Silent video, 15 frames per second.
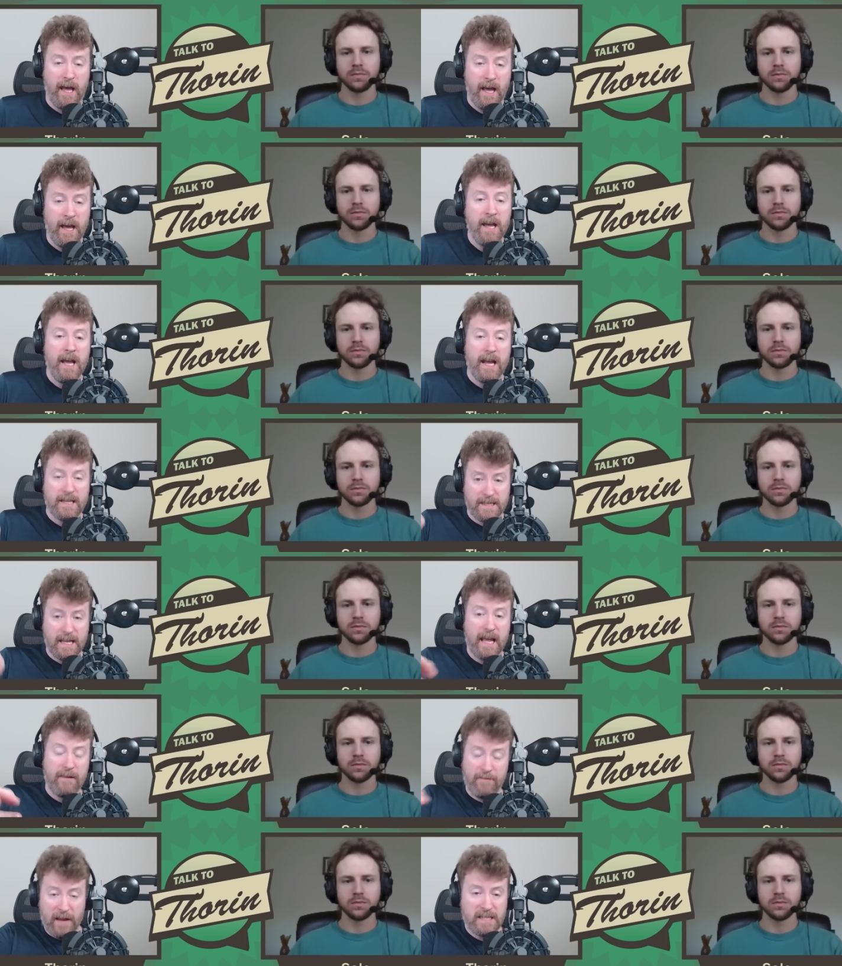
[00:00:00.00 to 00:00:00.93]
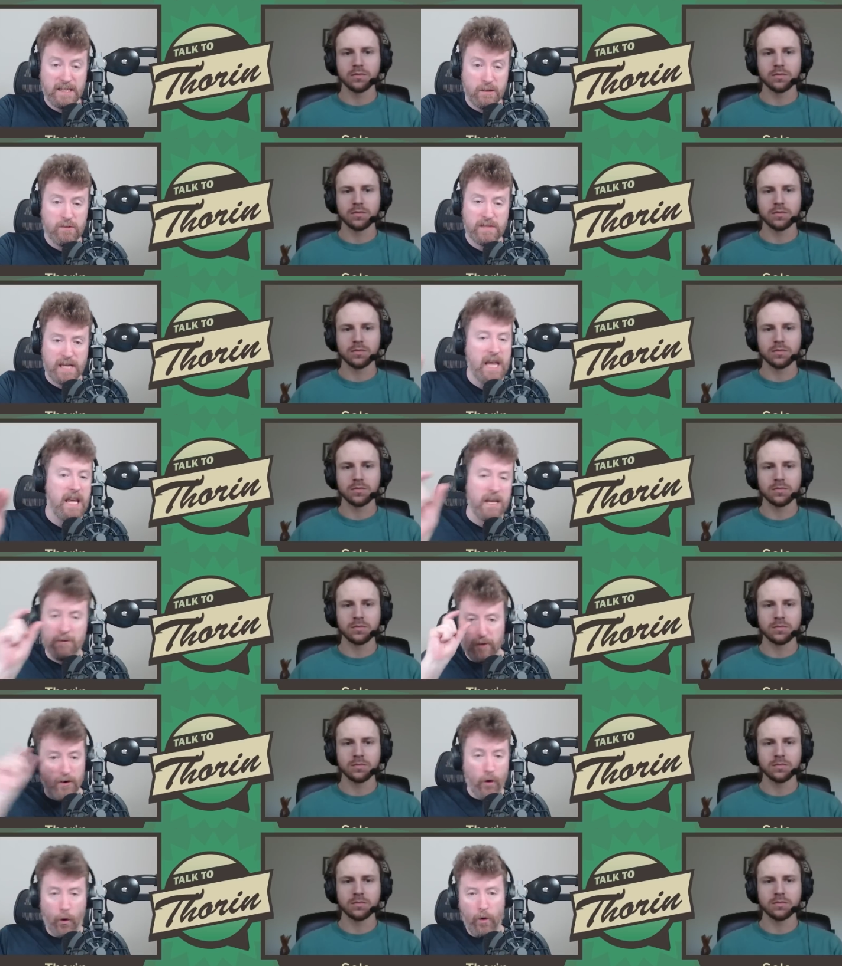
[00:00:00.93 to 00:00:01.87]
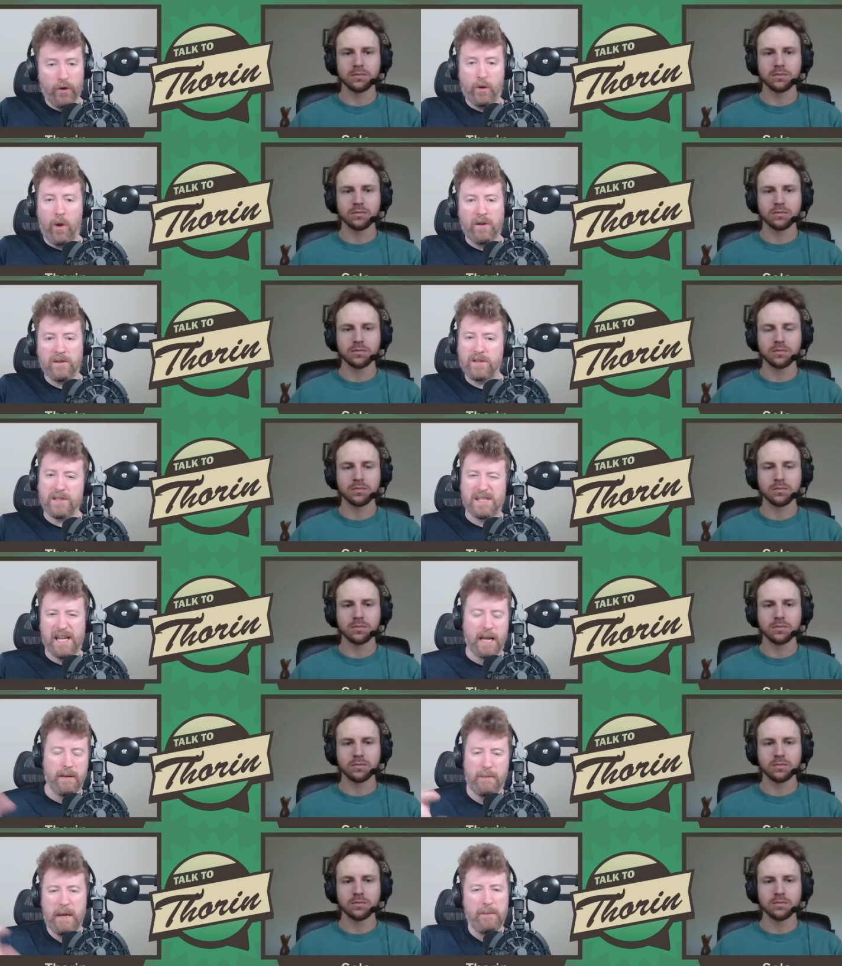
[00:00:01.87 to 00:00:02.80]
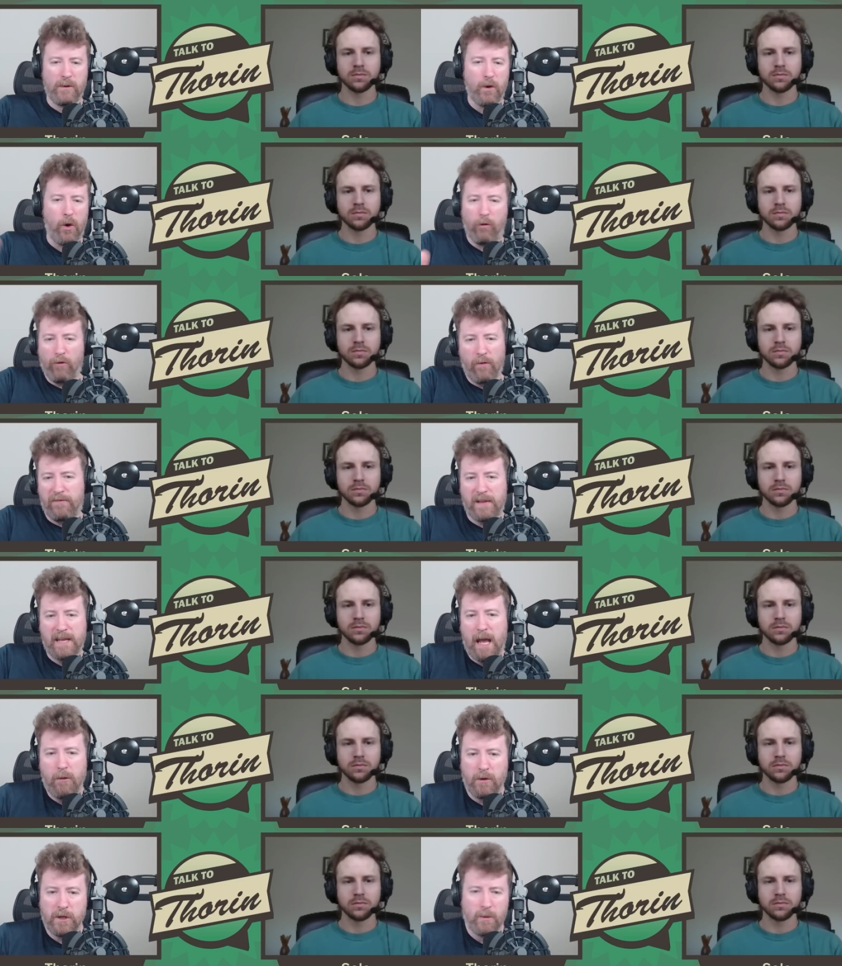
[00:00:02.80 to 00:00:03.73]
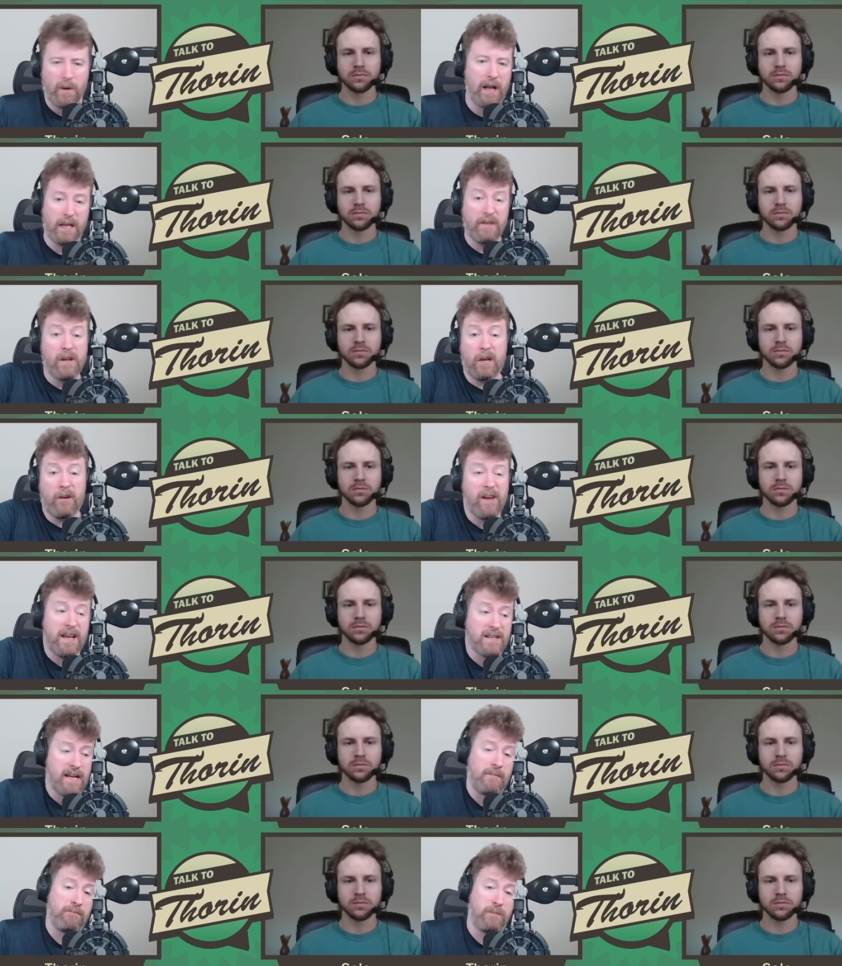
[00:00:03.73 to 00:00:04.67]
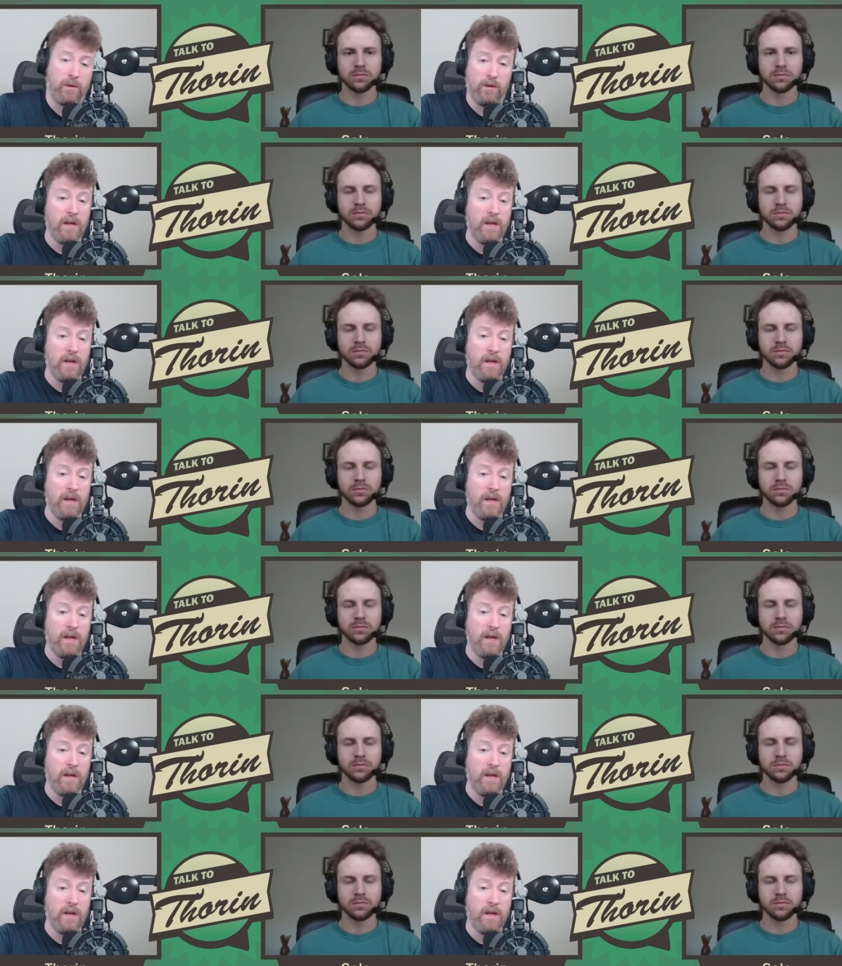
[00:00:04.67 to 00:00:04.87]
Speaker 1: It's that if, as you say, you're a known quantity, like people know roughly how good you are. I'll give you a great example.